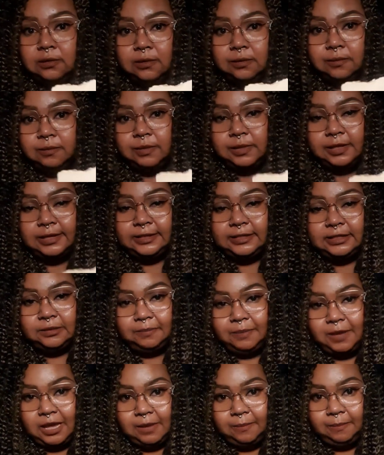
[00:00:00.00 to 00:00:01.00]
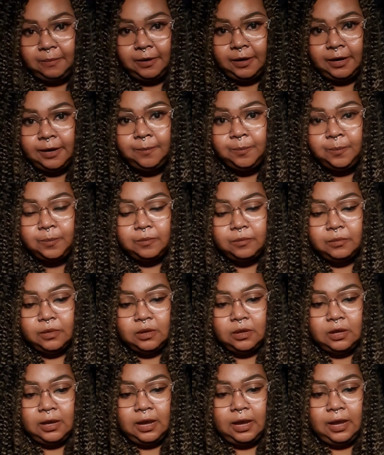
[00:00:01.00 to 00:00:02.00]
this paper
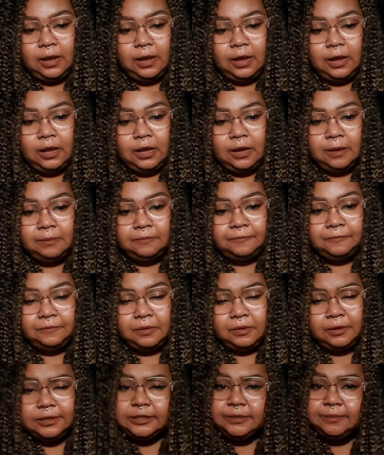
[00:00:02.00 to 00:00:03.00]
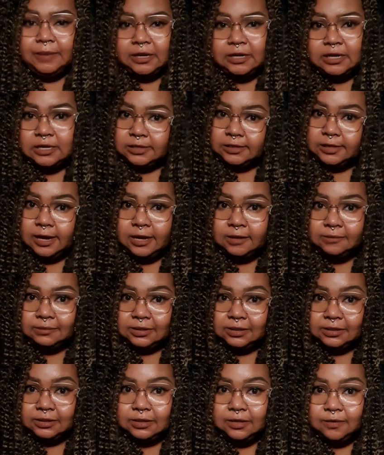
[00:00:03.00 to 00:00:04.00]
as many times
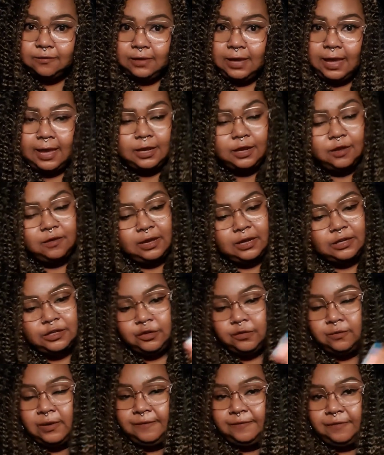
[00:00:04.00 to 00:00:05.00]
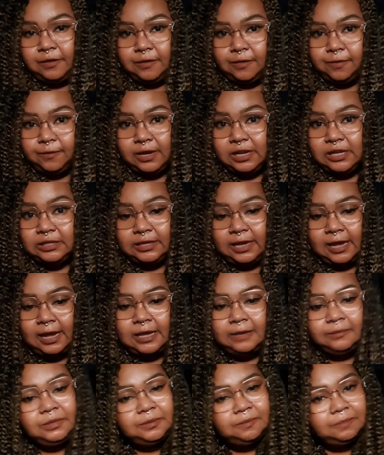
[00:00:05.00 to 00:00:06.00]
as you can. You can do it for 3
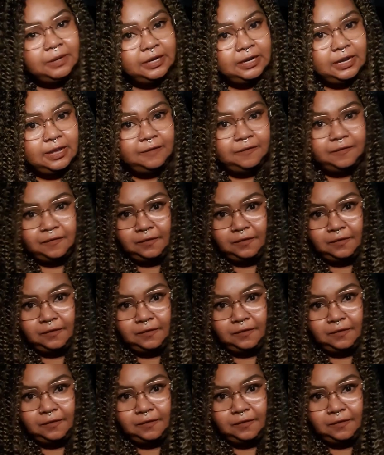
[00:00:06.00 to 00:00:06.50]
times, but if